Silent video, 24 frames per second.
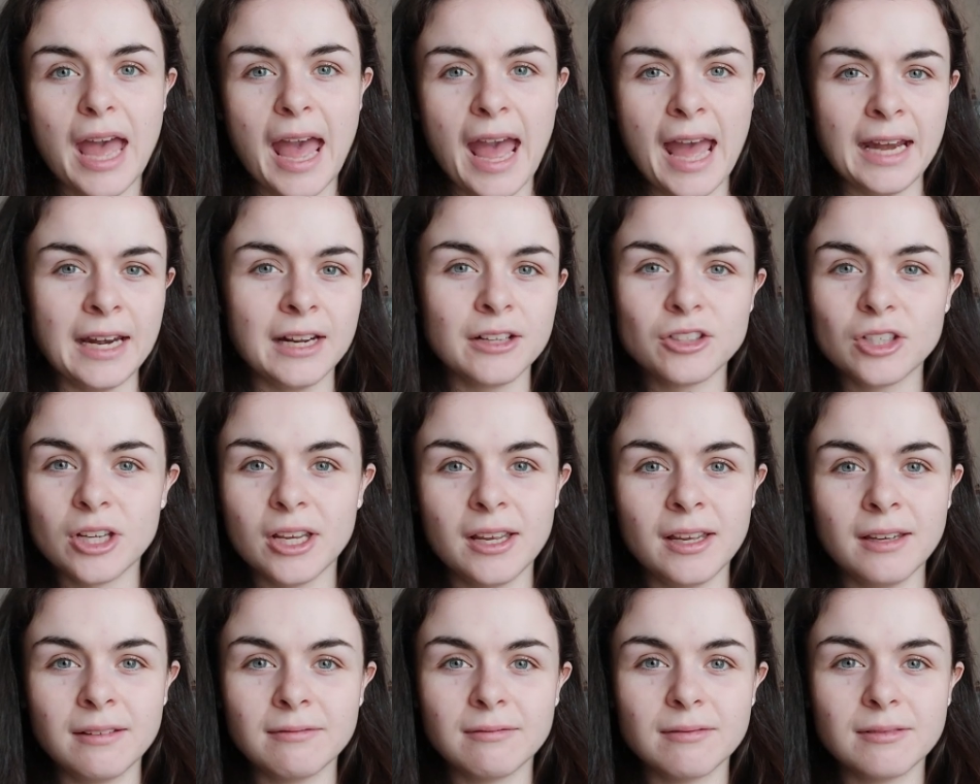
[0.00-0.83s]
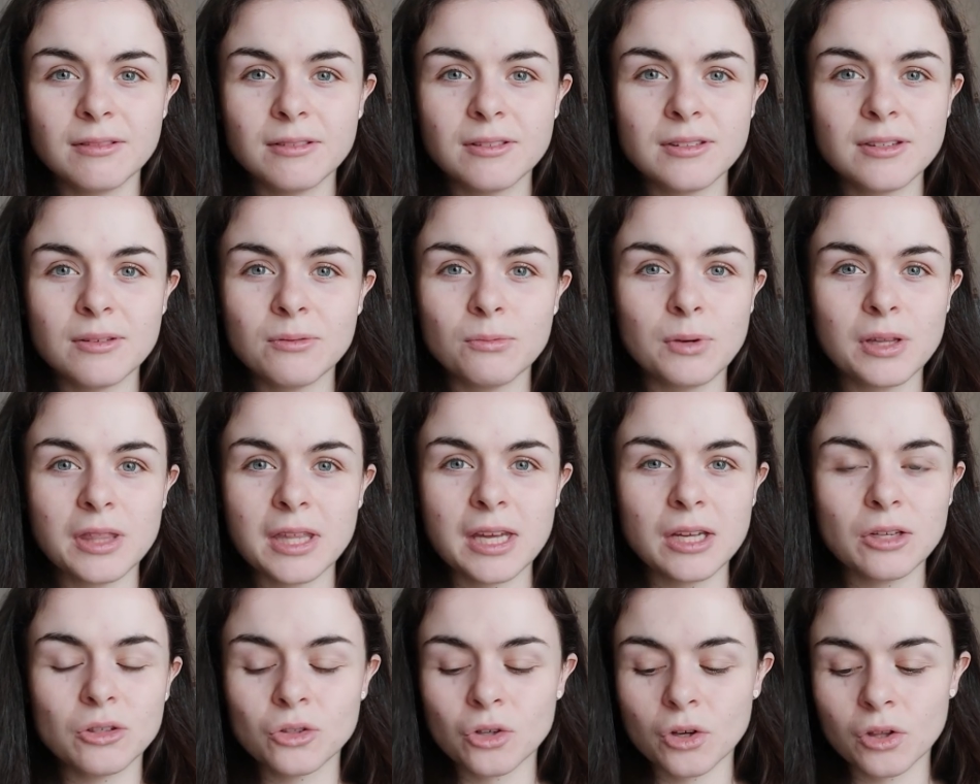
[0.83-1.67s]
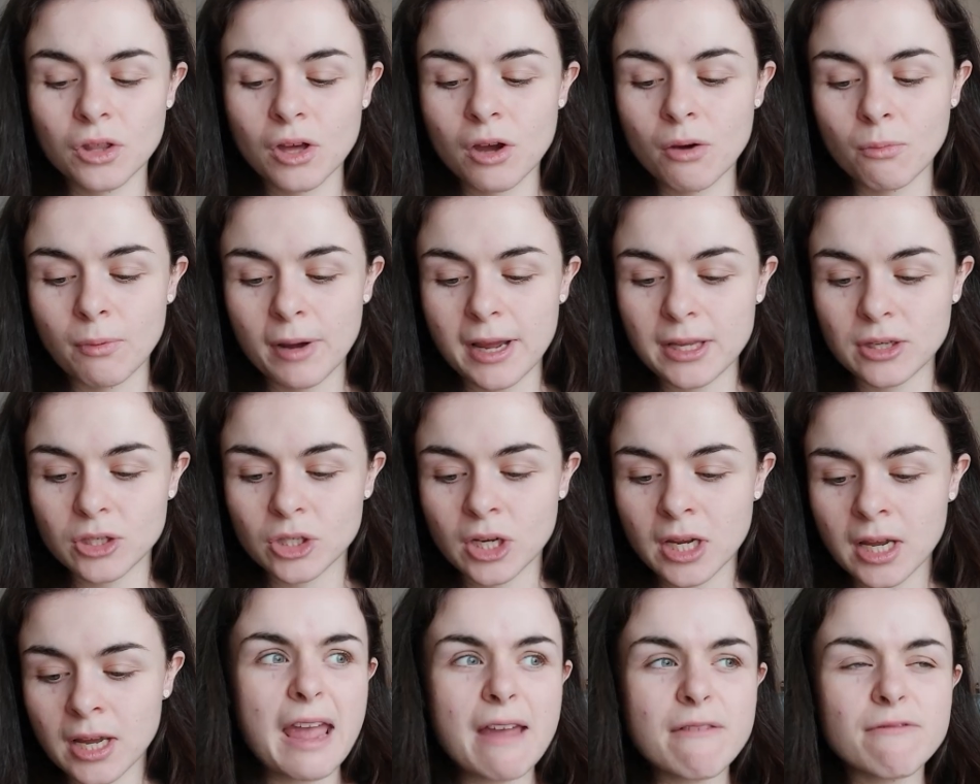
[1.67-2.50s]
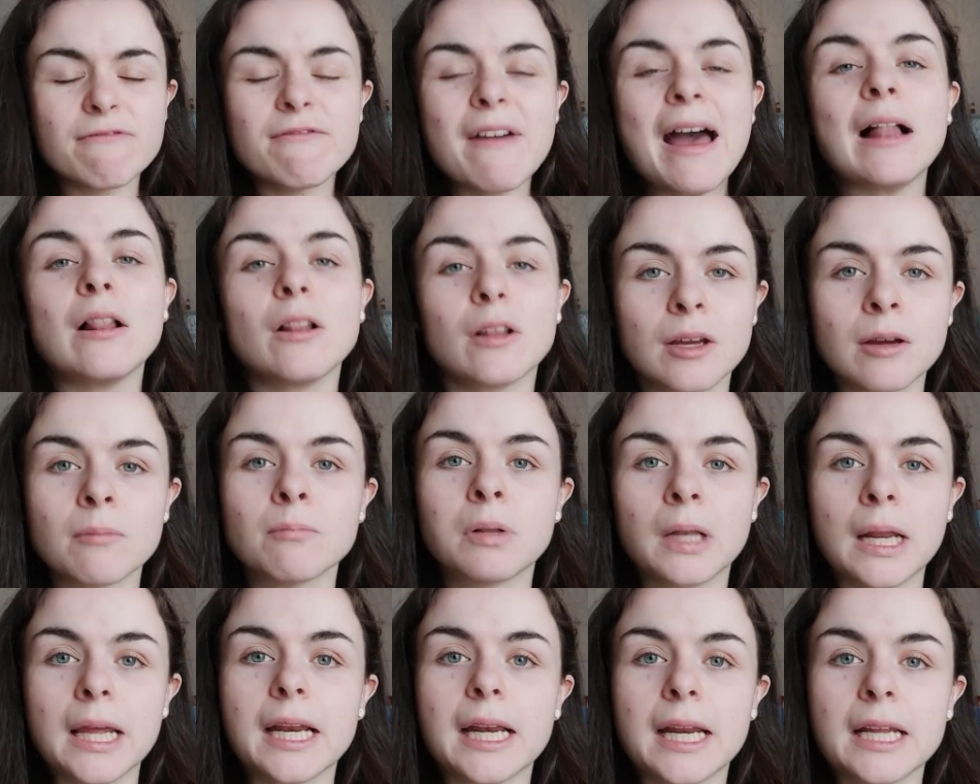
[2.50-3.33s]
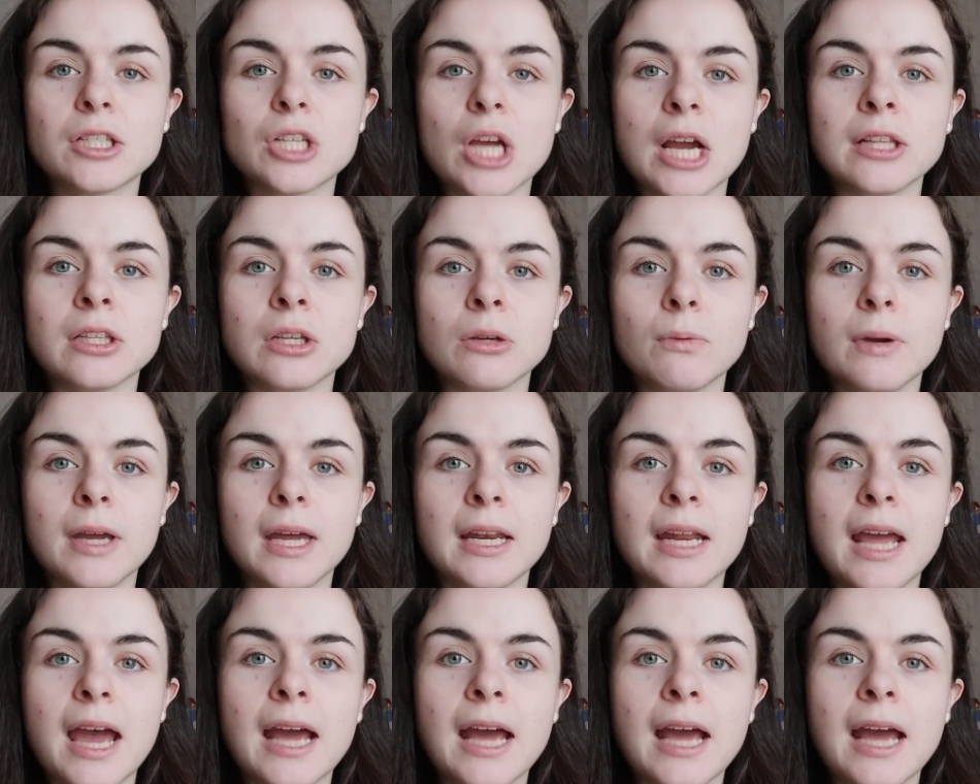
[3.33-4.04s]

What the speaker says: energy with each other, which it felt completely genuine,